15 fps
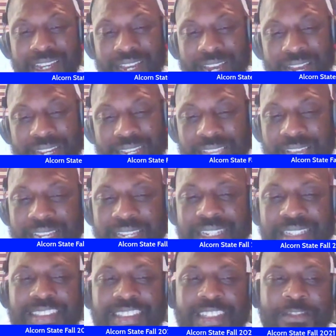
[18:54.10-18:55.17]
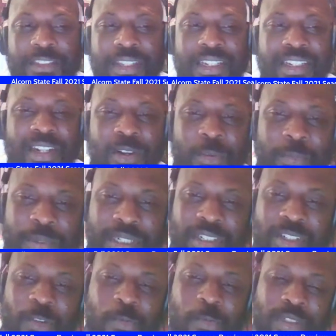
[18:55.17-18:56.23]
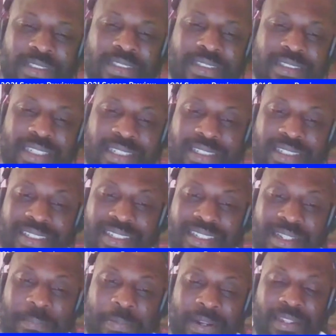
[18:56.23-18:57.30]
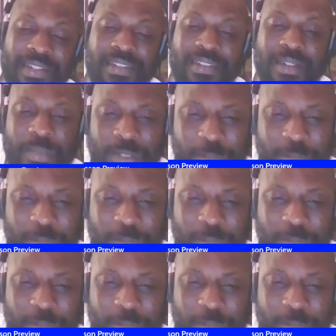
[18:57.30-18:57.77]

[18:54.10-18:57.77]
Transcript: I guess if they don't beat Northwestern State, then they probably end up with a